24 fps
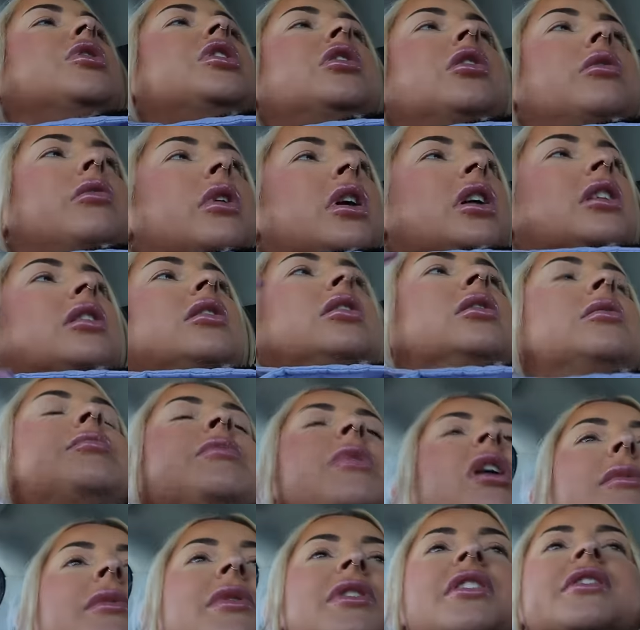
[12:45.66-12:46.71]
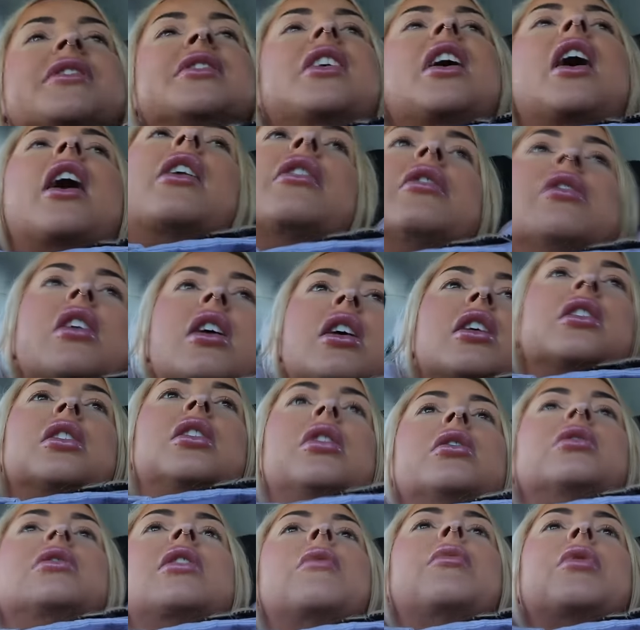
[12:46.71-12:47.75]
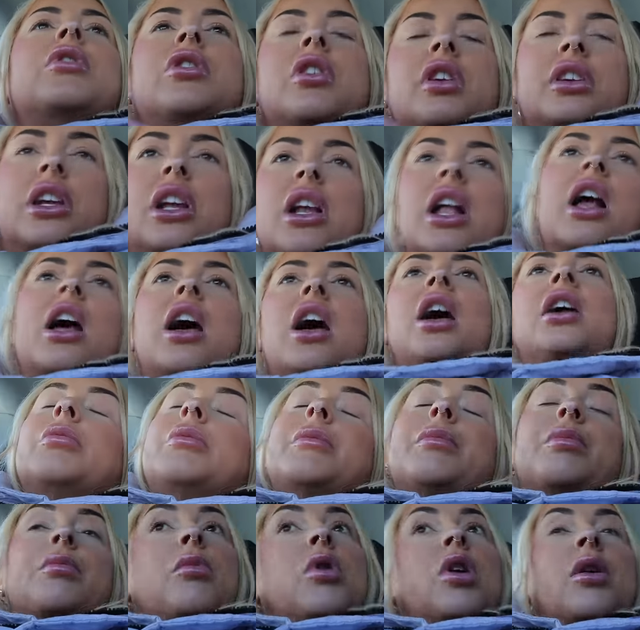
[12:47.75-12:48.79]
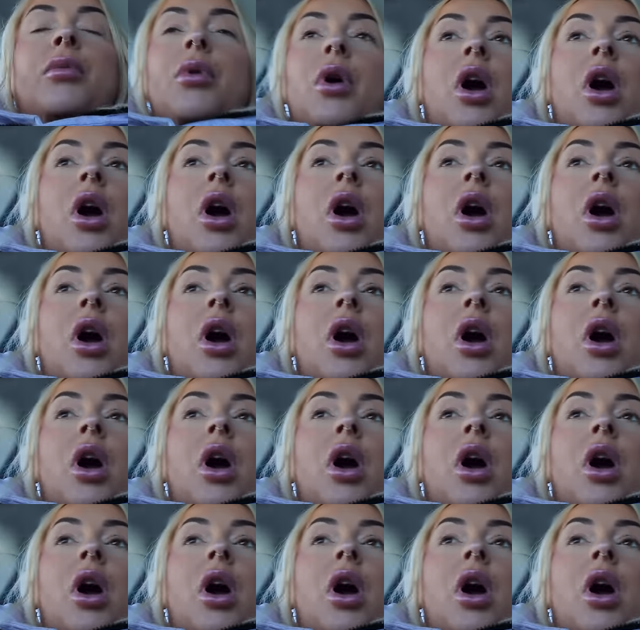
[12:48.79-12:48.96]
well, you know what? Maybe this Cadillac that we're looking at will be more